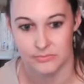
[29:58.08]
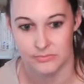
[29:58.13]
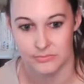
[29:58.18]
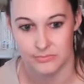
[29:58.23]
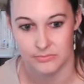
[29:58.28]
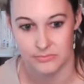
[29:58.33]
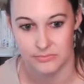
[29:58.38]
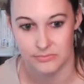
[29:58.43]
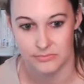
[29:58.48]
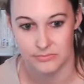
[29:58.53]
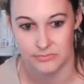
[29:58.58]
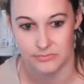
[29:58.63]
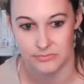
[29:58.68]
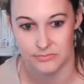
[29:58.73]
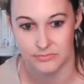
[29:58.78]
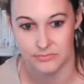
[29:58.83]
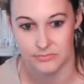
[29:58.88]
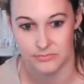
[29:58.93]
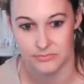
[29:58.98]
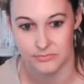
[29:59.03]

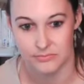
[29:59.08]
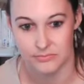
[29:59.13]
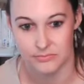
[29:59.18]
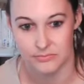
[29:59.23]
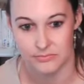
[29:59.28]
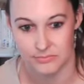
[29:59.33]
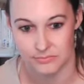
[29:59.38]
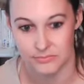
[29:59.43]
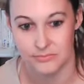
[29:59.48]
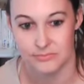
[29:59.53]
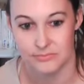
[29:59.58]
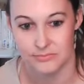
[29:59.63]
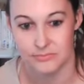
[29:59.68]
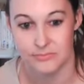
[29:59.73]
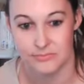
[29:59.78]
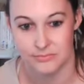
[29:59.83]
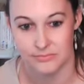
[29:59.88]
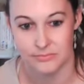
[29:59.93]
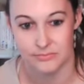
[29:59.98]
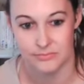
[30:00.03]

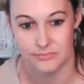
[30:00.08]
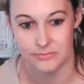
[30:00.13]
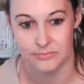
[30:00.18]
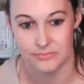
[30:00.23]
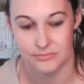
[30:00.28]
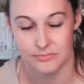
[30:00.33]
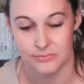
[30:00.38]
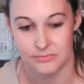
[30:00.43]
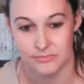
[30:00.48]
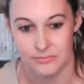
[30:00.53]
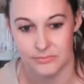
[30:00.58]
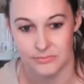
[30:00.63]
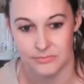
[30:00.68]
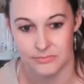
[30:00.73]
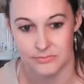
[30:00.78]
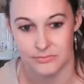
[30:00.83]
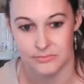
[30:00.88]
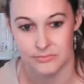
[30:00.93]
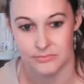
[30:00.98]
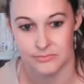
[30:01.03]

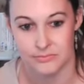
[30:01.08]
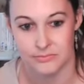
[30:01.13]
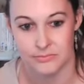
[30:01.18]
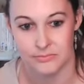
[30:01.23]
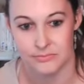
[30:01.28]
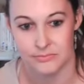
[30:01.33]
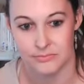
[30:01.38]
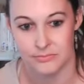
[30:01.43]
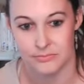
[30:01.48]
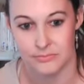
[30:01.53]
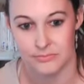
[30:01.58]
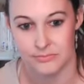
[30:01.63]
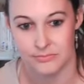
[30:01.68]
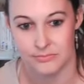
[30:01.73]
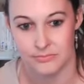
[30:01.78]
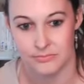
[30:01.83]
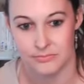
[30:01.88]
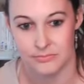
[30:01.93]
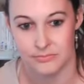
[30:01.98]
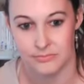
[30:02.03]

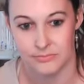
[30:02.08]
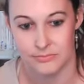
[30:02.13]
The person shown says nothing.